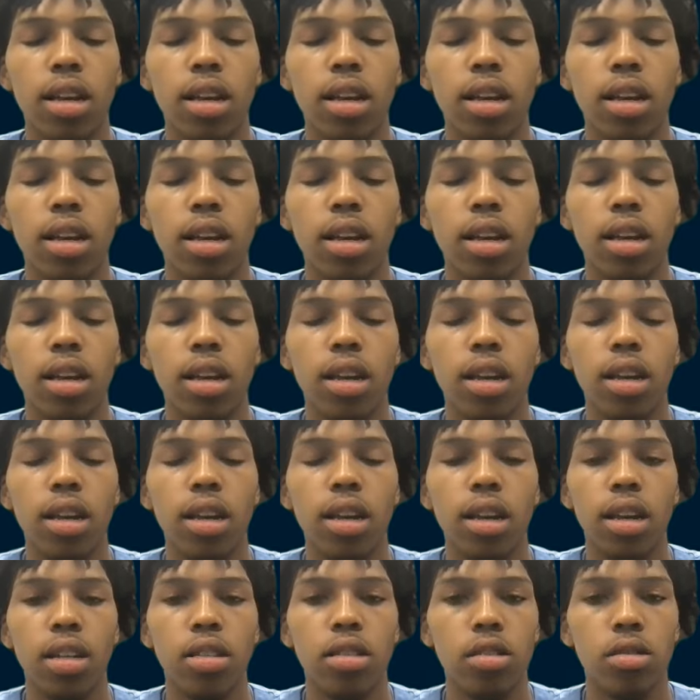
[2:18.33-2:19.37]
So
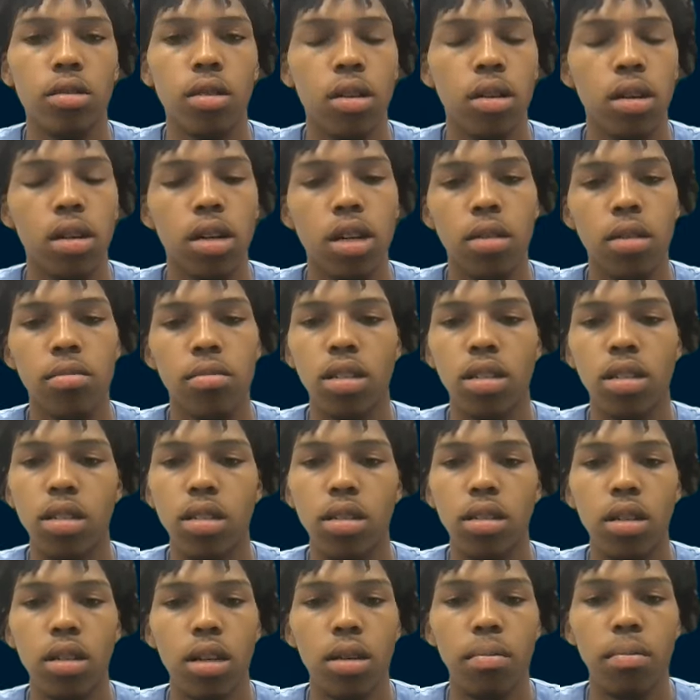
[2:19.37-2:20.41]
just
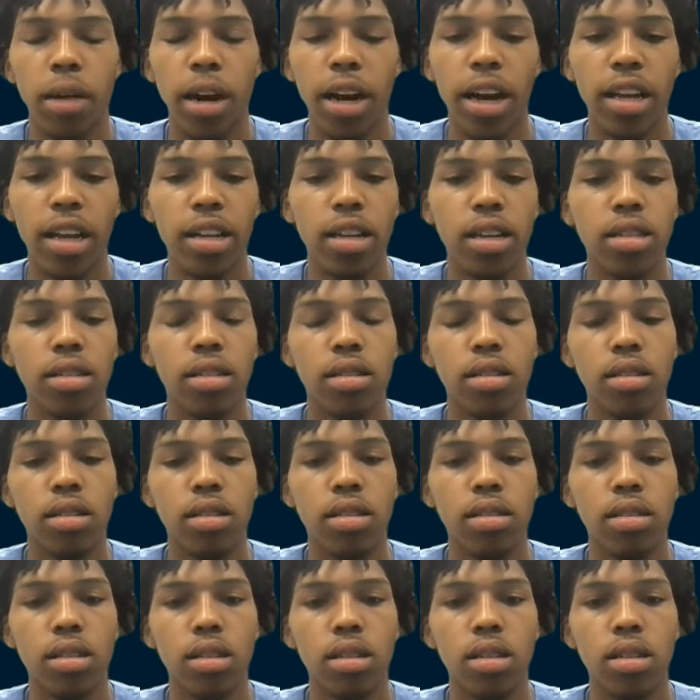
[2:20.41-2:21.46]
buying into
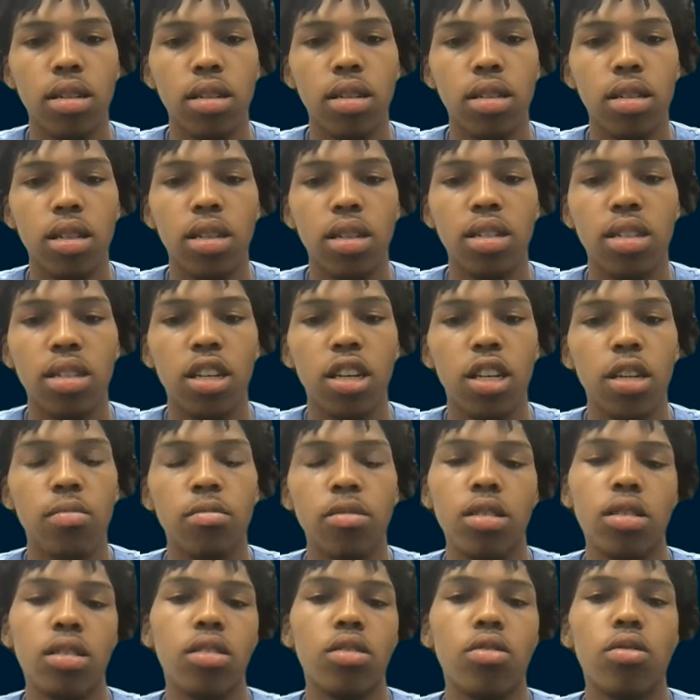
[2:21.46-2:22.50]
this team,
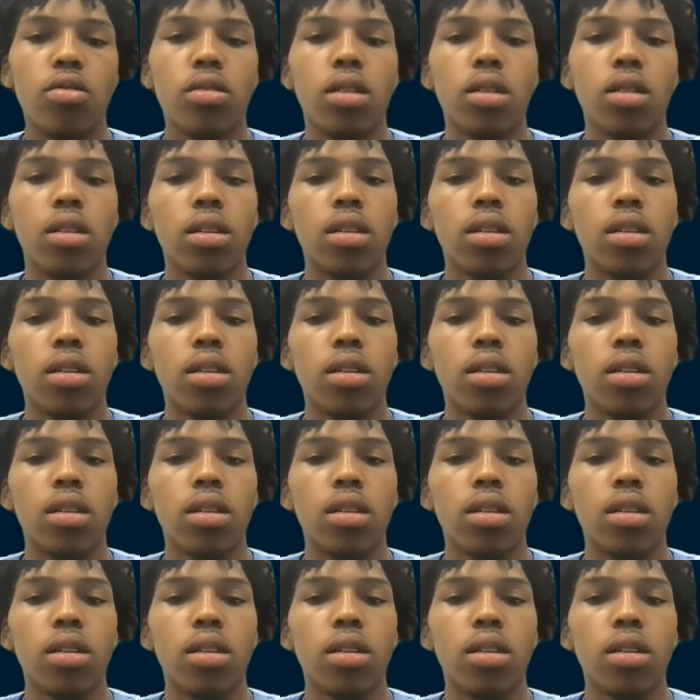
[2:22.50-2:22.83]
just knowing